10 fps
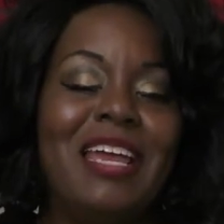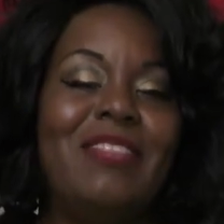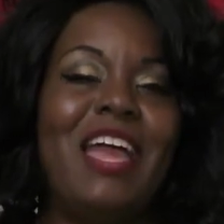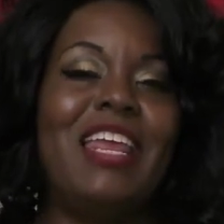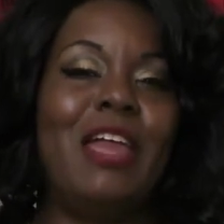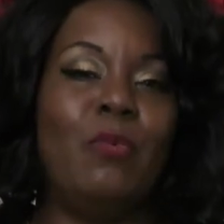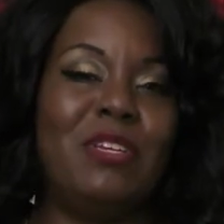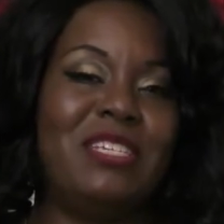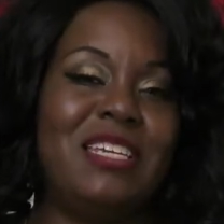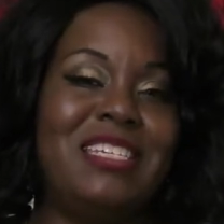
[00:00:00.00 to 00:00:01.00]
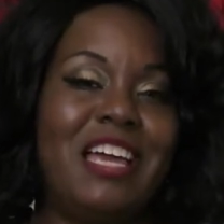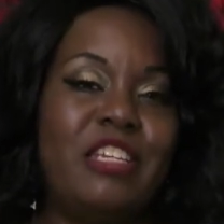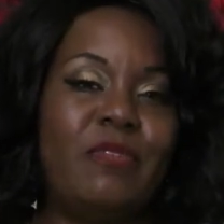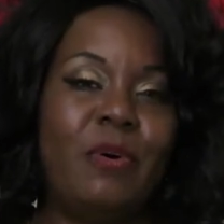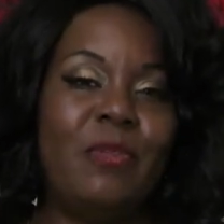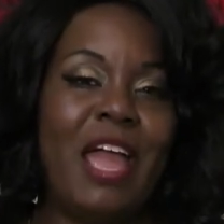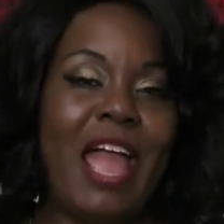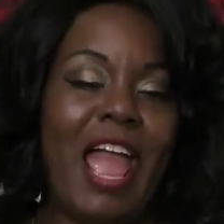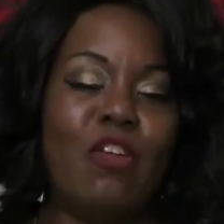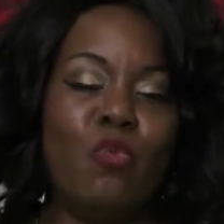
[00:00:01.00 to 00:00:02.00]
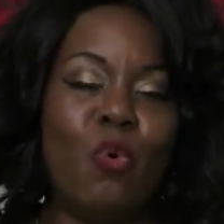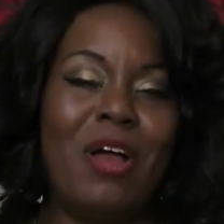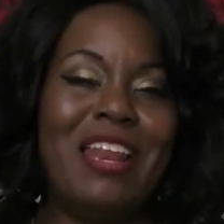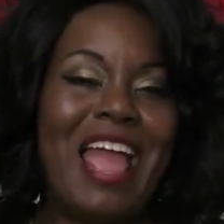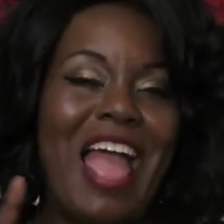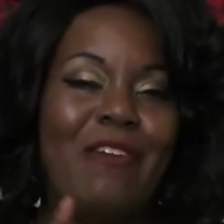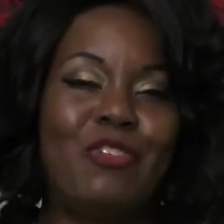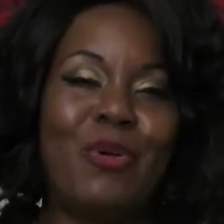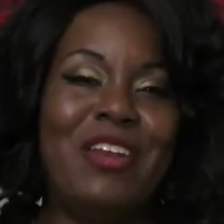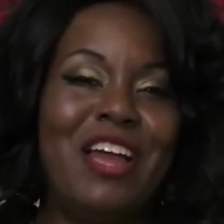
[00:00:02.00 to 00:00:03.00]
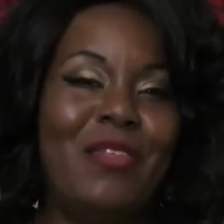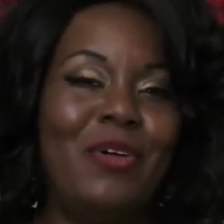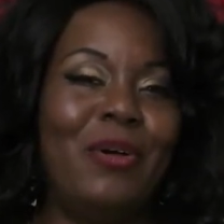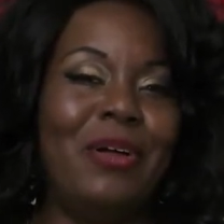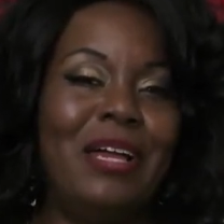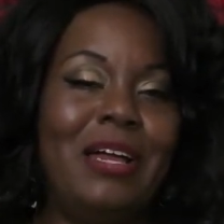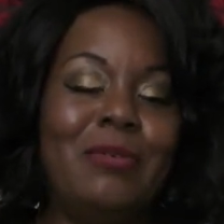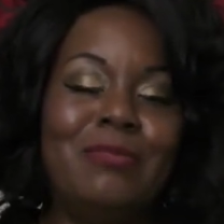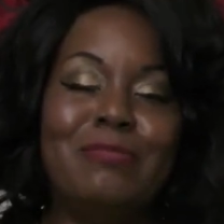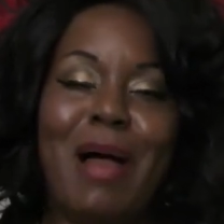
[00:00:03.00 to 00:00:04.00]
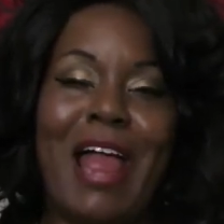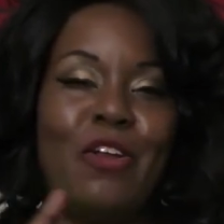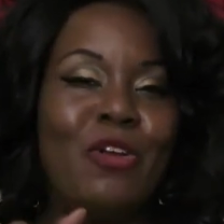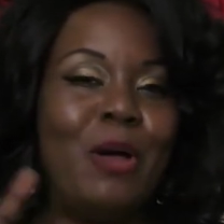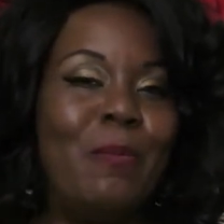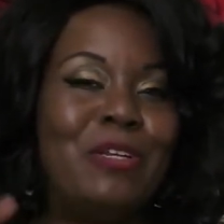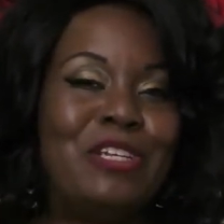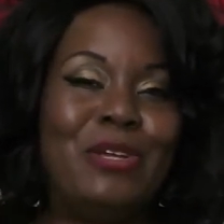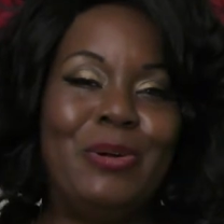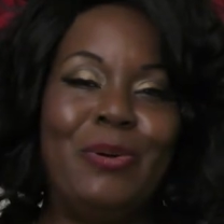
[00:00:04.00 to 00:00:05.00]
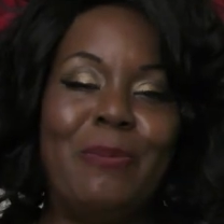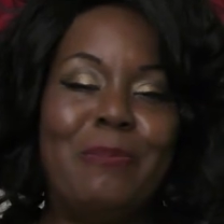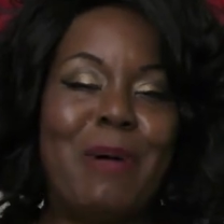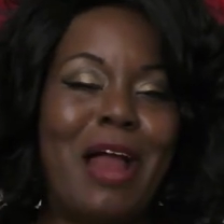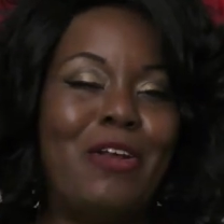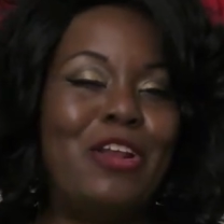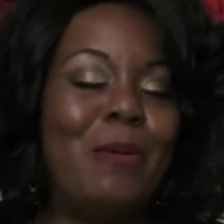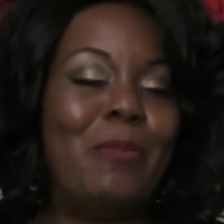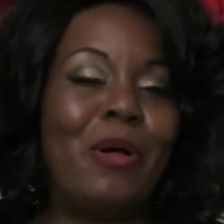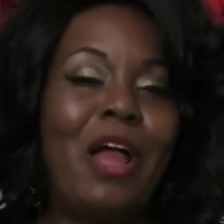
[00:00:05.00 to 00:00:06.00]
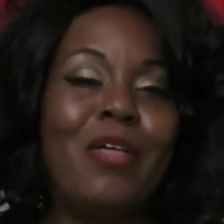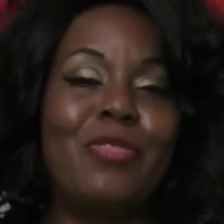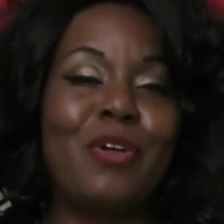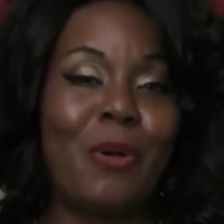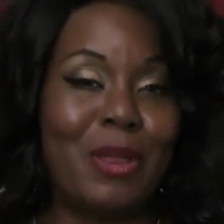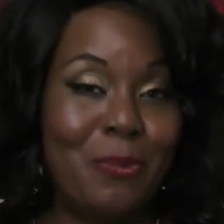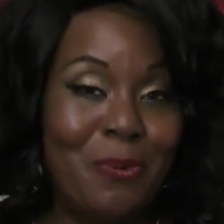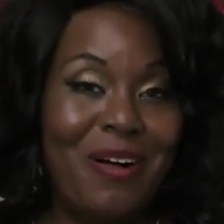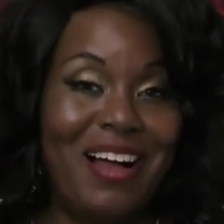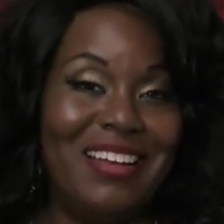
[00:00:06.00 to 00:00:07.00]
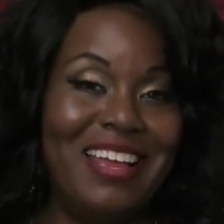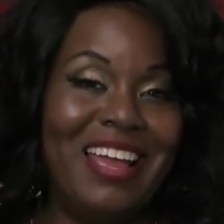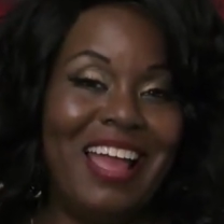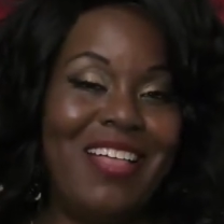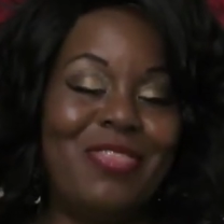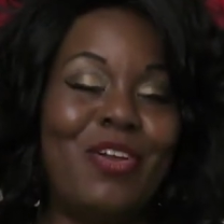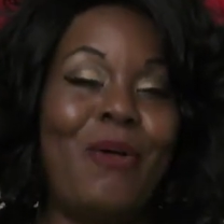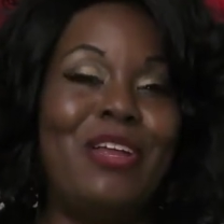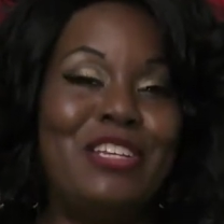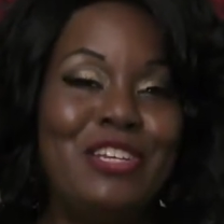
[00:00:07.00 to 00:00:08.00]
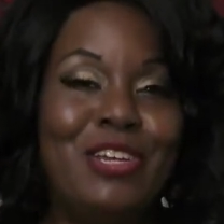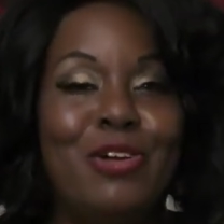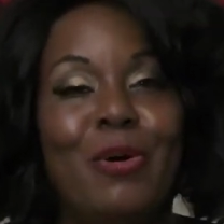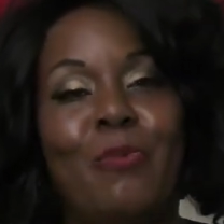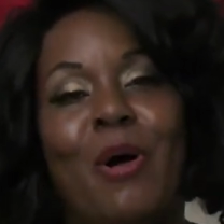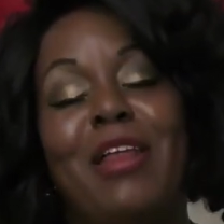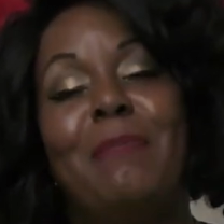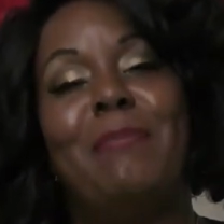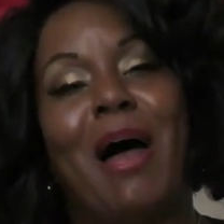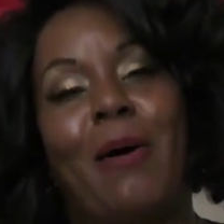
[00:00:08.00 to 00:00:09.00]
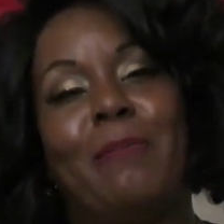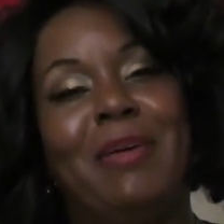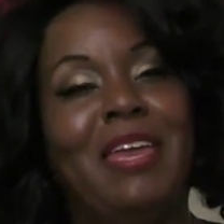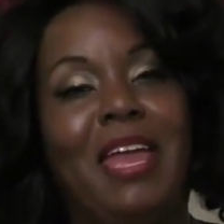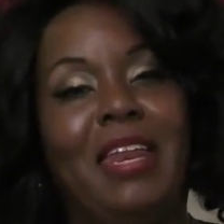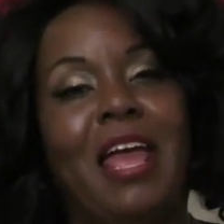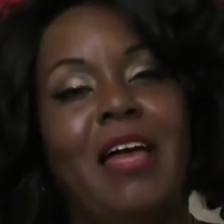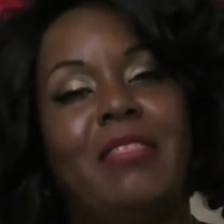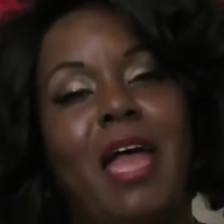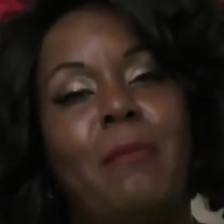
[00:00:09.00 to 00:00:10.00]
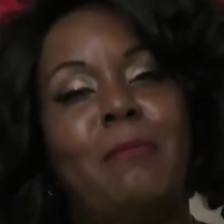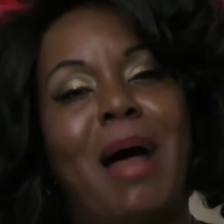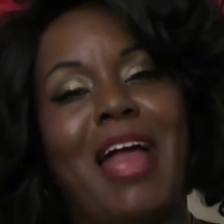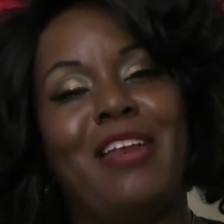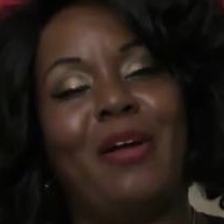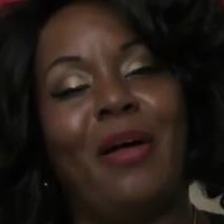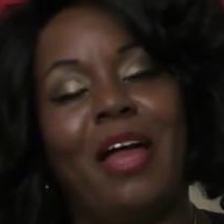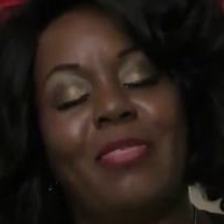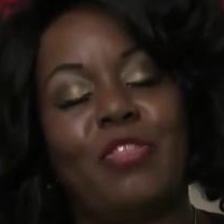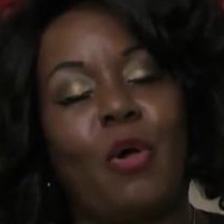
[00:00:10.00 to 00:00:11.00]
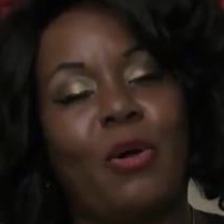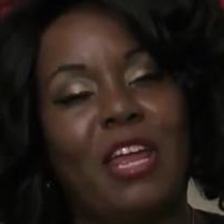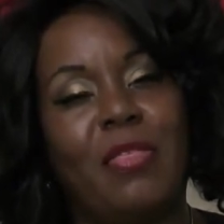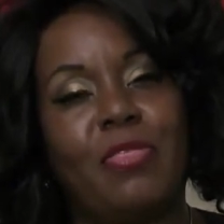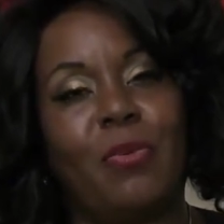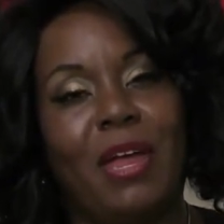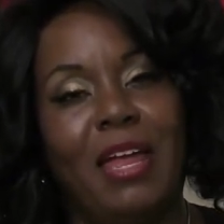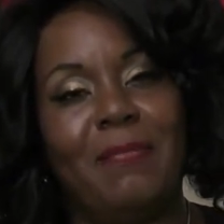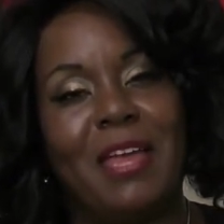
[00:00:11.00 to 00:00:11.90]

that it was successful. And one after another, miner number 2, miner number 31 and 32. And what about being that miner 33,